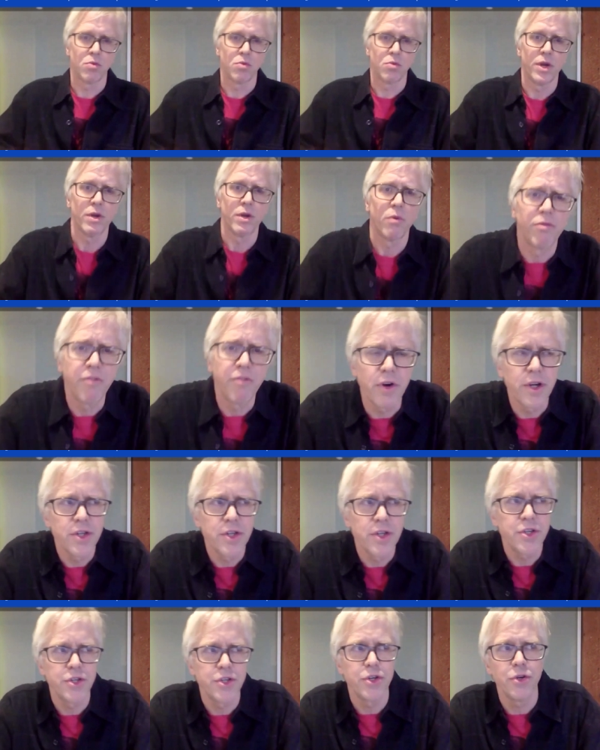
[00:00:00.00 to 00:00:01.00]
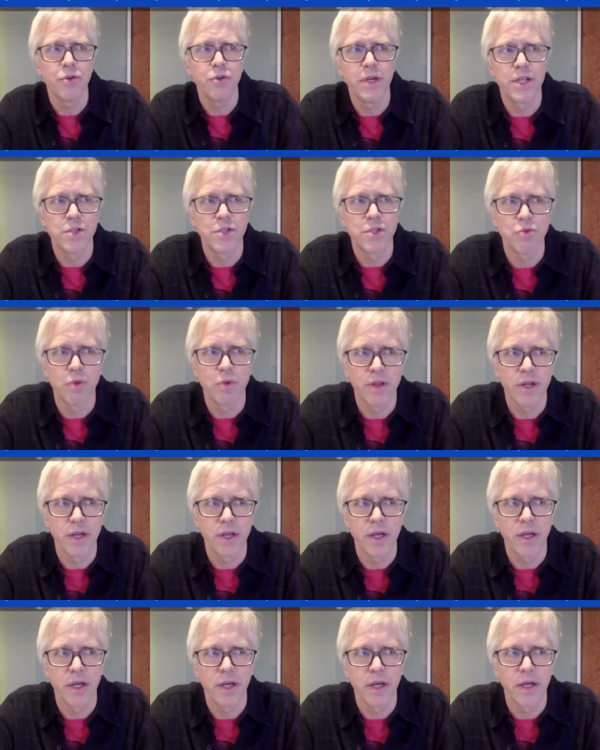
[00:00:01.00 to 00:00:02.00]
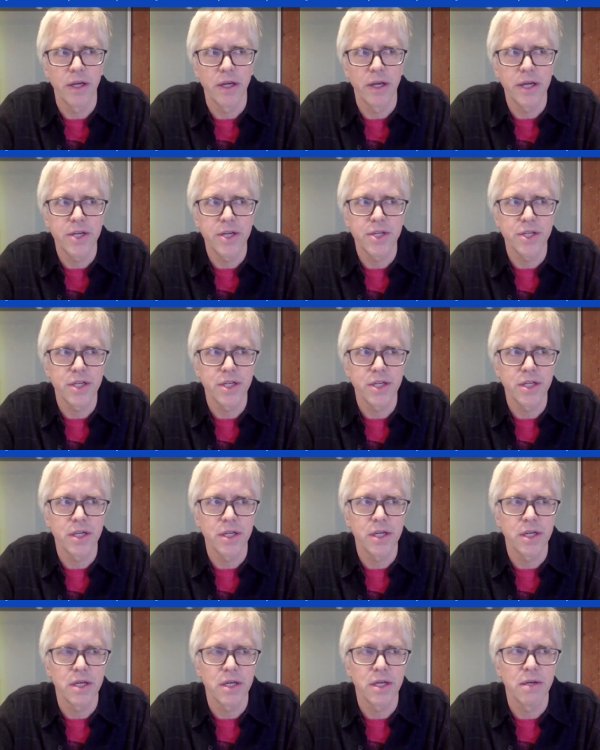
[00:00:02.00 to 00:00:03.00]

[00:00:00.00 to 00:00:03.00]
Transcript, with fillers: the one you're referring to. It's with a, a an Asian uh,